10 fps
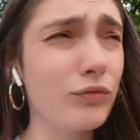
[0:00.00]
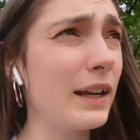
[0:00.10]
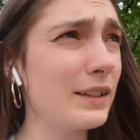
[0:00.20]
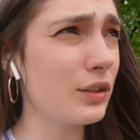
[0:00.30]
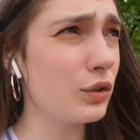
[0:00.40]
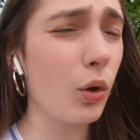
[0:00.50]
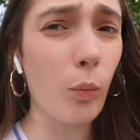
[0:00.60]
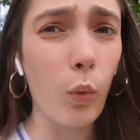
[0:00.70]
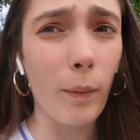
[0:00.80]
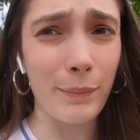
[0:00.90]
ranked in the top
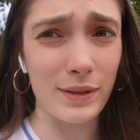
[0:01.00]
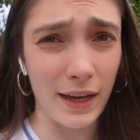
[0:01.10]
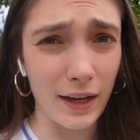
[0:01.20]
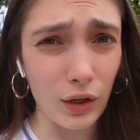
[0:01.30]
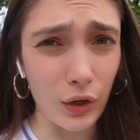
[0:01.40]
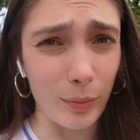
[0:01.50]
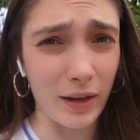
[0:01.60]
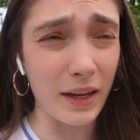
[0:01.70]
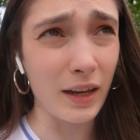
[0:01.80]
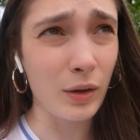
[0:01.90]
one percent
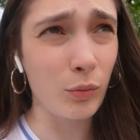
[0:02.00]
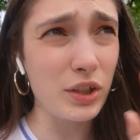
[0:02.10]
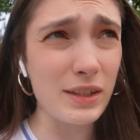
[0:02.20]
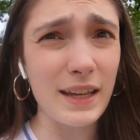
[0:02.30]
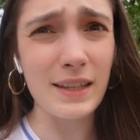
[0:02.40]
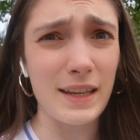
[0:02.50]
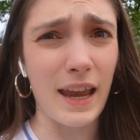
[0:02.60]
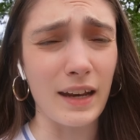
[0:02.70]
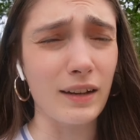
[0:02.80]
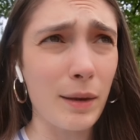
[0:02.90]
globally, which is
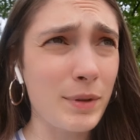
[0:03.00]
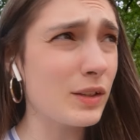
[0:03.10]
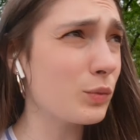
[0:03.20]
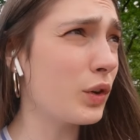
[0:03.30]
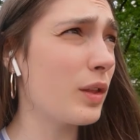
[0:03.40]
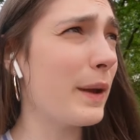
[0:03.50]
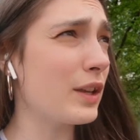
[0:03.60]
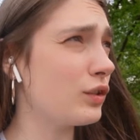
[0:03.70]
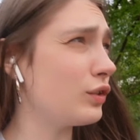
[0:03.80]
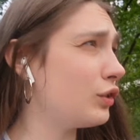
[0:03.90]
insane. That means it's one of the
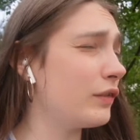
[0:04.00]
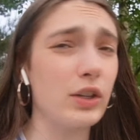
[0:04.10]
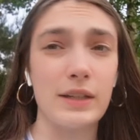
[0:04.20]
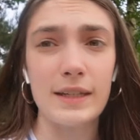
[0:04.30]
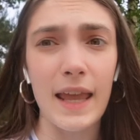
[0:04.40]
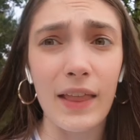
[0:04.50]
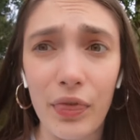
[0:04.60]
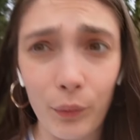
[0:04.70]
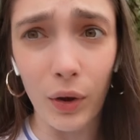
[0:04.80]
best universities in the